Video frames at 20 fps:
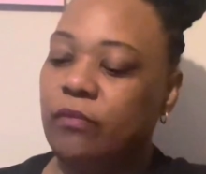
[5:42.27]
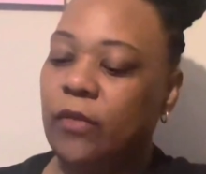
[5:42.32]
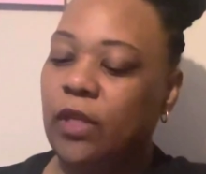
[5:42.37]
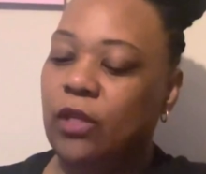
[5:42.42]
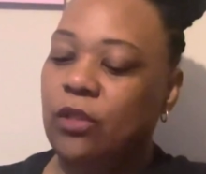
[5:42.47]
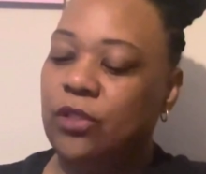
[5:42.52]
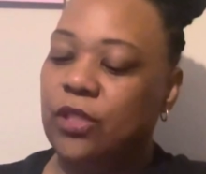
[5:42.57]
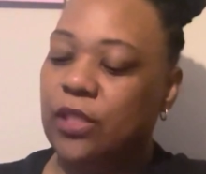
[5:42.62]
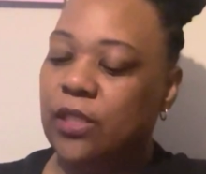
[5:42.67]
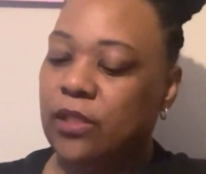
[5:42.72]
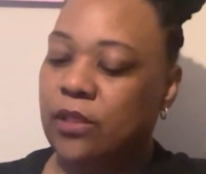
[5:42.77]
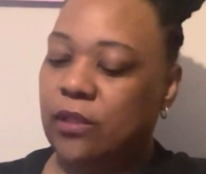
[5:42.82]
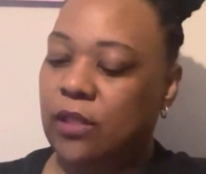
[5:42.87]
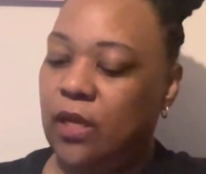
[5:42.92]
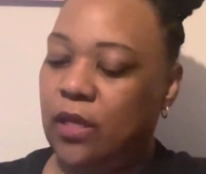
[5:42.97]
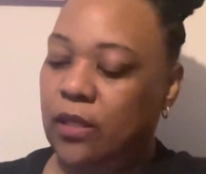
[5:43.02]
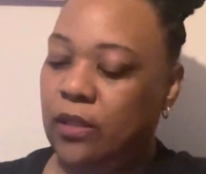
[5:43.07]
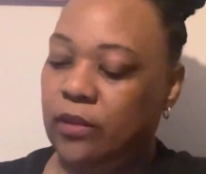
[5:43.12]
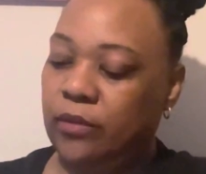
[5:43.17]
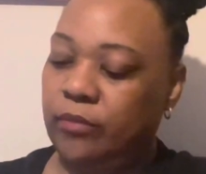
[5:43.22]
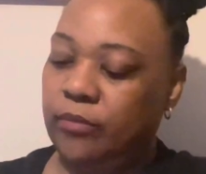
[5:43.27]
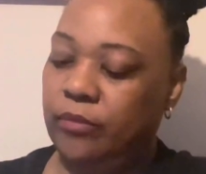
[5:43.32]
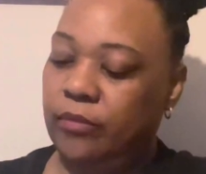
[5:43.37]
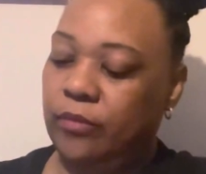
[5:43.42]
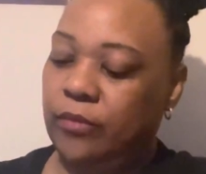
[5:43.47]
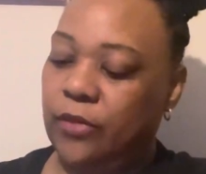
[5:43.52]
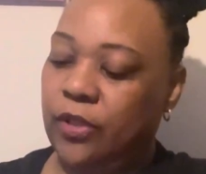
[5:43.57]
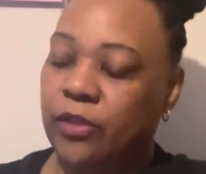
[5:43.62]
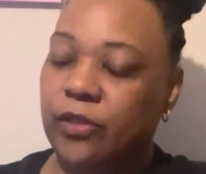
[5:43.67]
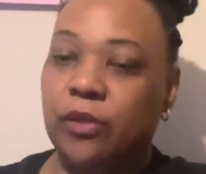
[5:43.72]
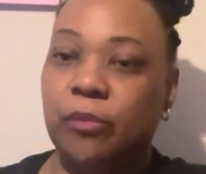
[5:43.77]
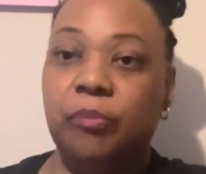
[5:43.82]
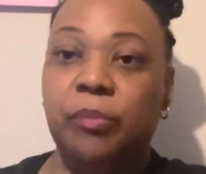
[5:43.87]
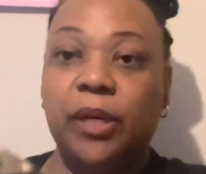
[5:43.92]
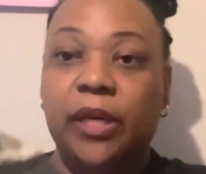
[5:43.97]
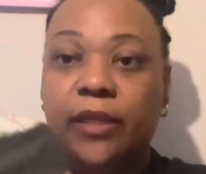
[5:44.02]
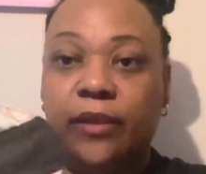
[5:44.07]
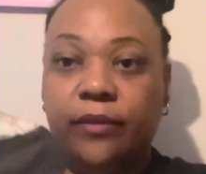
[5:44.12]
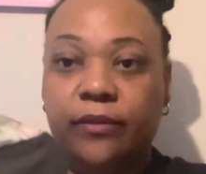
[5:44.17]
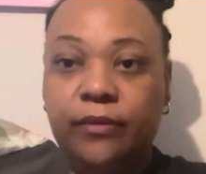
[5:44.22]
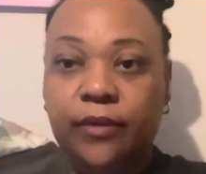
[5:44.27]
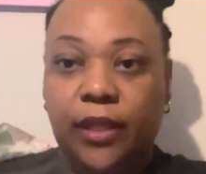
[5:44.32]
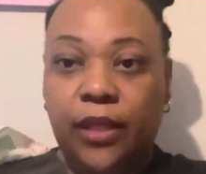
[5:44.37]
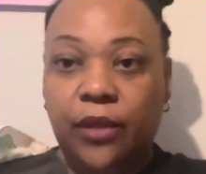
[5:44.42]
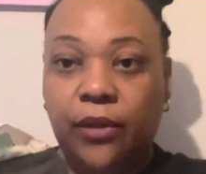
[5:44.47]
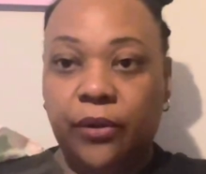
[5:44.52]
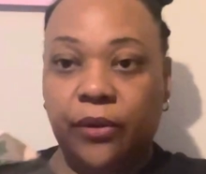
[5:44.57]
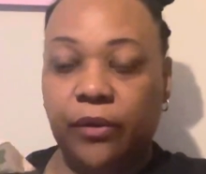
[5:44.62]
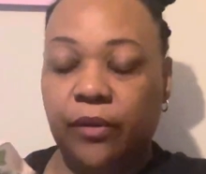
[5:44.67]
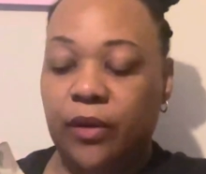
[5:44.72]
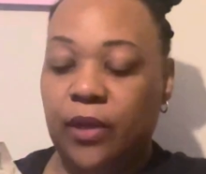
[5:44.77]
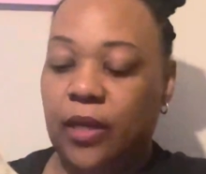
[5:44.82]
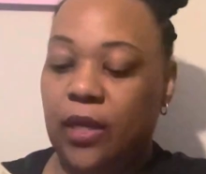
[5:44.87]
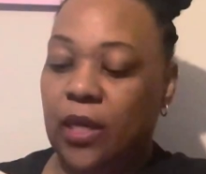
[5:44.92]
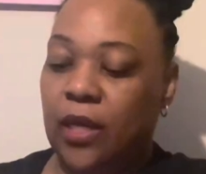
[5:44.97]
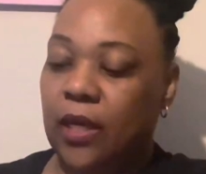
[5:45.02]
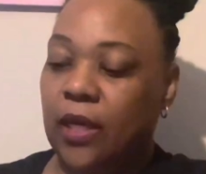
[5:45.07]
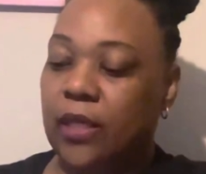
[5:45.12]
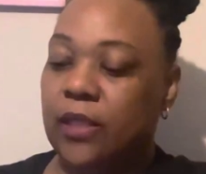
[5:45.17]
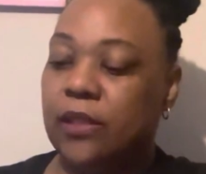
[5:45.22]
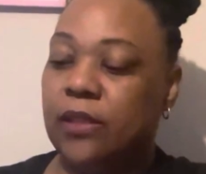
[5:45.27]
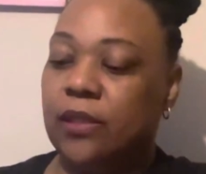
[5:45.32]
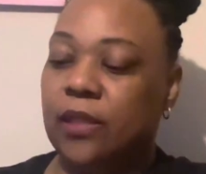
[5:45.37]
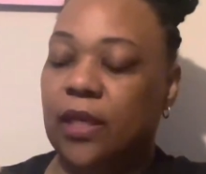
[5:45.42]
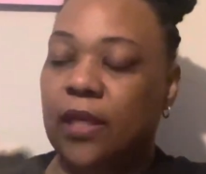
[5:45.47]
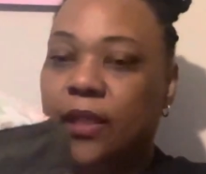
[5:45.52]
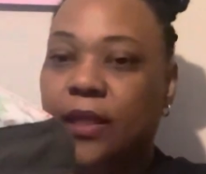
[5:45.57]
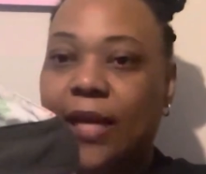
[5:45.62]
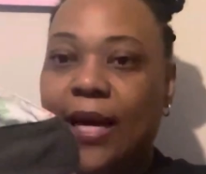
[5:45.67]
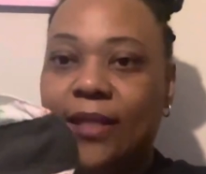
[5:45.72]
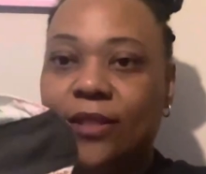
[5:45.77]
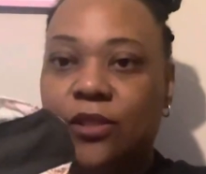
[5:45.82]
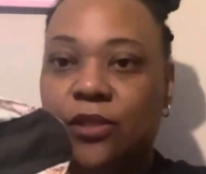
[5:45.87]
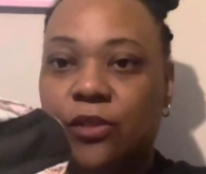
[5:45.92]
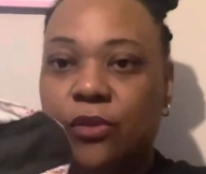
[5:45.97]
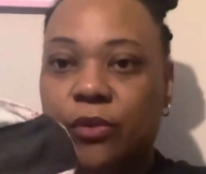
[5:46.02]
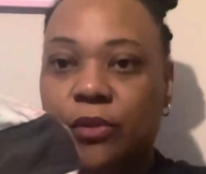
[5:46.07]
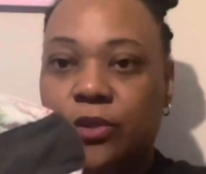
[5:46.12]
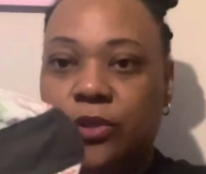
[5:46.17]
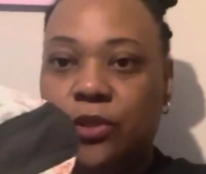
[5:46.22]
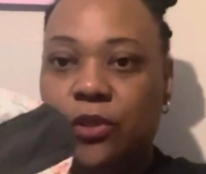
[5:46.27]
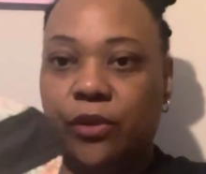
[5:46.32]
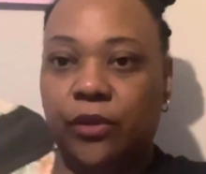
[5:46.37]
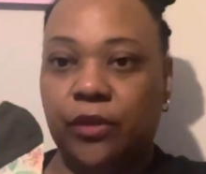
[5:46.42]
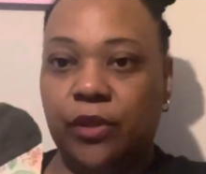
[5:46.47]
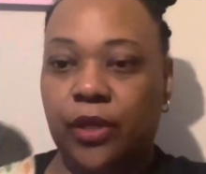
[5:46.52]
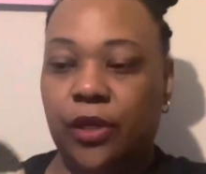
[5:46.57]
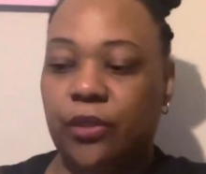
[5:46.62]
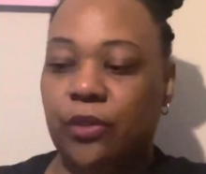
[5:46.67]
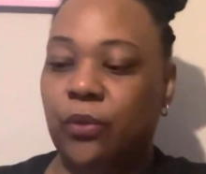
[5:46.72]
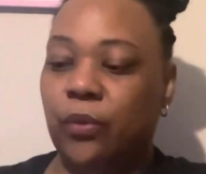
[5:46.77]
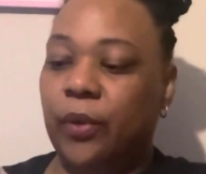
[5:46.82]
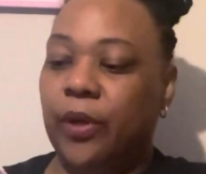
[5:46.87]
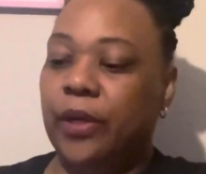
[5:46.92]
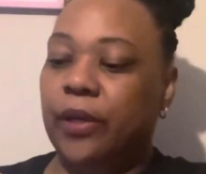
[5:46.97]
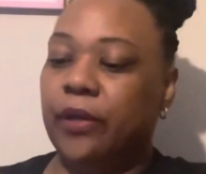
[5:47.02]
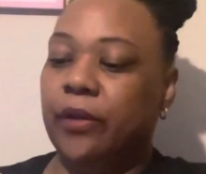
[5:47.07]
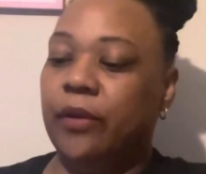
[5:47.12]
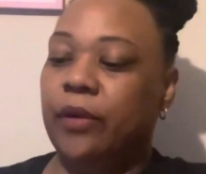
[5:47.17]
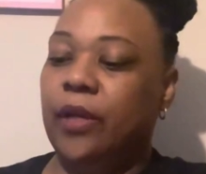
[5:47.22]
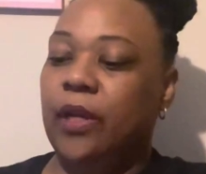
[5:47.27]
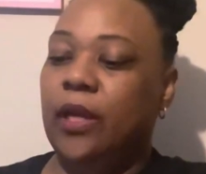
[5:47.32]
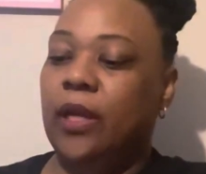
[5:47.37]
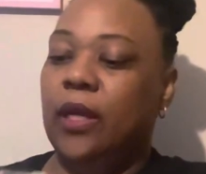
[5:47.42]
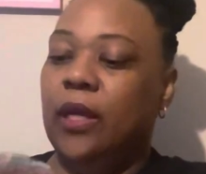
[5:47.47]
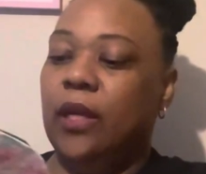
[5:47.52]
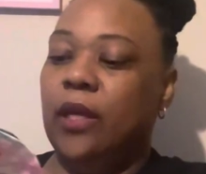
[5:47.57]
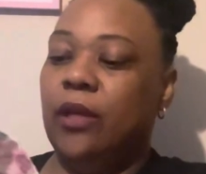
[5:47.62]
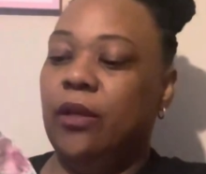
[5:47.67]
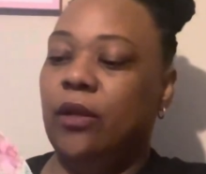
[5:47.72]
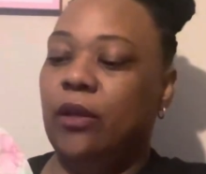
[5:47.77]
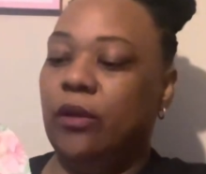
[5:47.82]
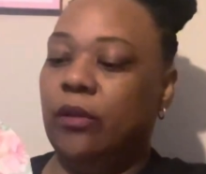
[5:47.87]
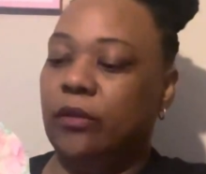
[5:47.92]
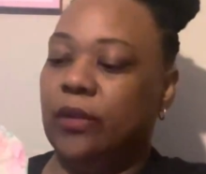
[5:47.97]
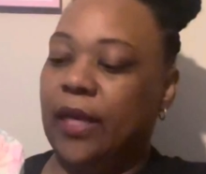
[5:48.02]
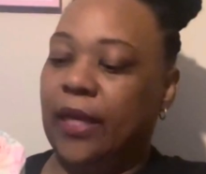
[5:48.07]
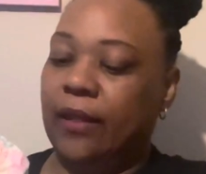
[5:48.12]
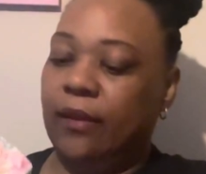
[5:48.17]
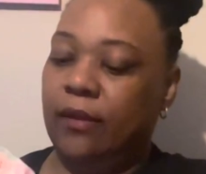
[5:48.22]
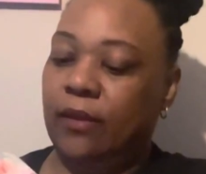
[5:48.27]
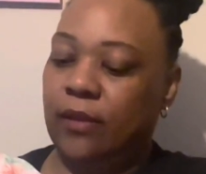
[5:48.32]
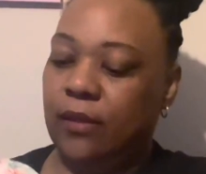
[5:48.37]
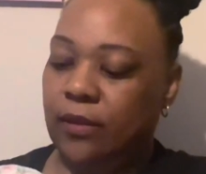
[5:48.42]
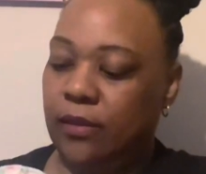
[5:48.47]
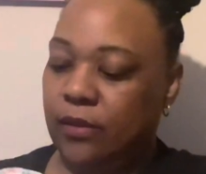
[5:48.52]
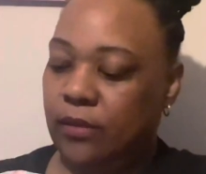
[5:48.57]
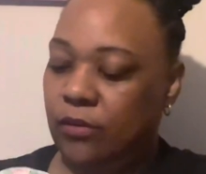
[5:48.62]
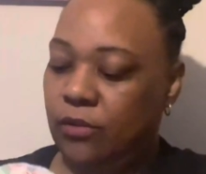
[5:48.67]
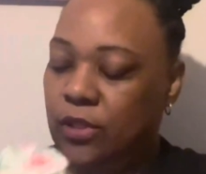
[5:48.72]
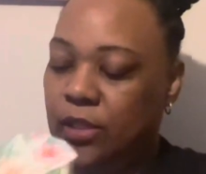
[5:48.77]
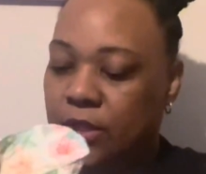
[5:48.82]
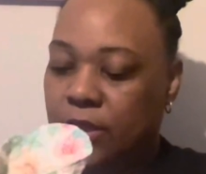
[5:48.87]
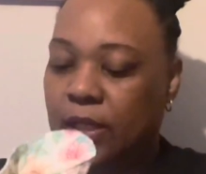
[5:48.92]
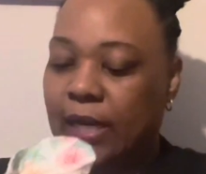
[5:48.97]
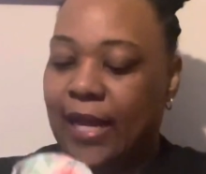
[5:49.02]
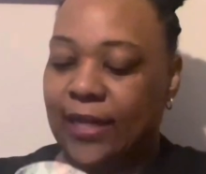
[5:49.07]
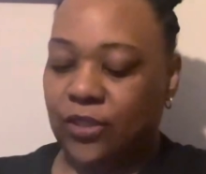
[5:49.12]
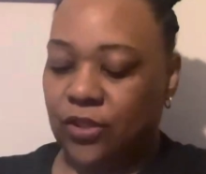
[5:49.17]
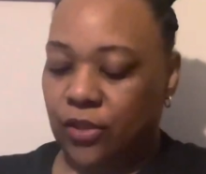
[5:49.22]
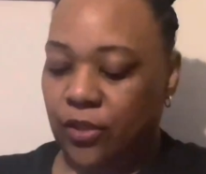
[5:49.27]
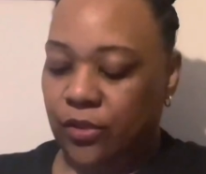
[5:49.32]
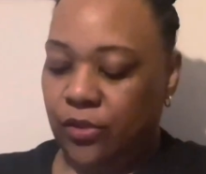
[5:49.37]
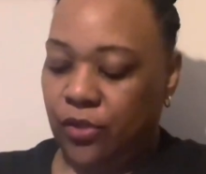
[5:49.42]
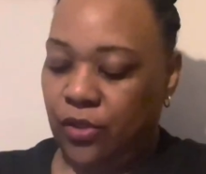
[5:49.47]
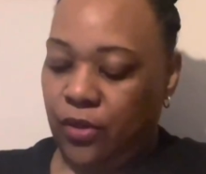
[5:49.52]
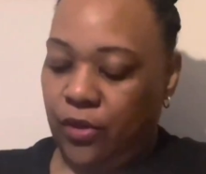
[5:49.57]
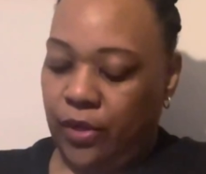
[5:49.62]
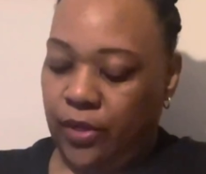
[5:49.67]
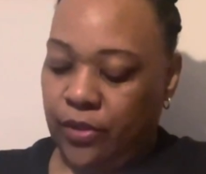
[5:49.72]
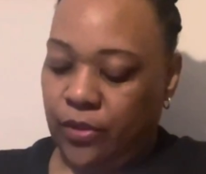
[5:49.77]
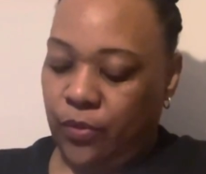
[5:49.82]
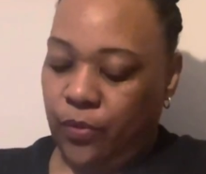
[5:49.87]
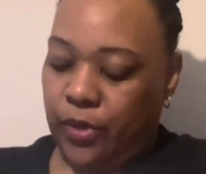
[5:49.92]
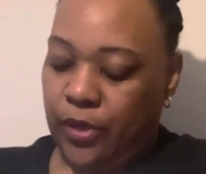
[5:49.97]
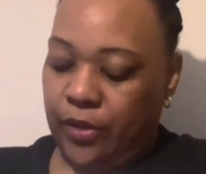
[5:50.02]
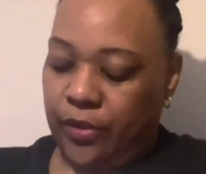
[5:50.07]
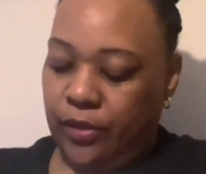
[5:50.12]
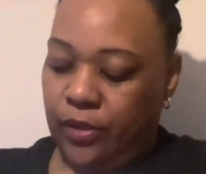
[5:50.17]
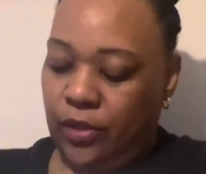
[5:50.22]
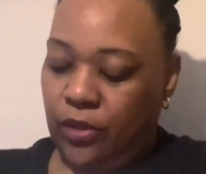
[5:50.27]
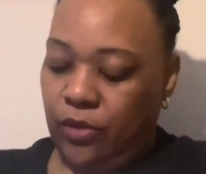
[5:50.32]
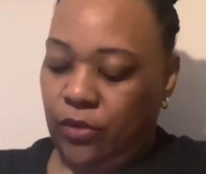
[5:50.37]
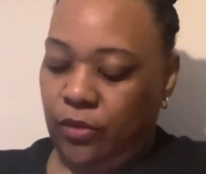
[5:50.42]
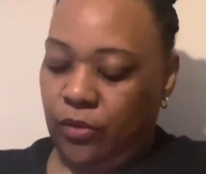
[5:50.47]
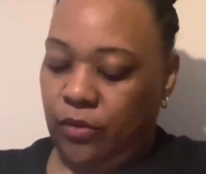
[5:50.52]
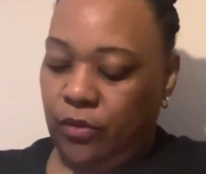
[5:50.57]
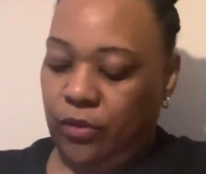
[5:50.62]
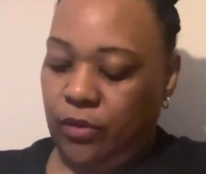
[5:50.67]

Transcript: you just, there's a button here because it latches onto your underwear, you know, like this. You just latch it onto your underwear and then you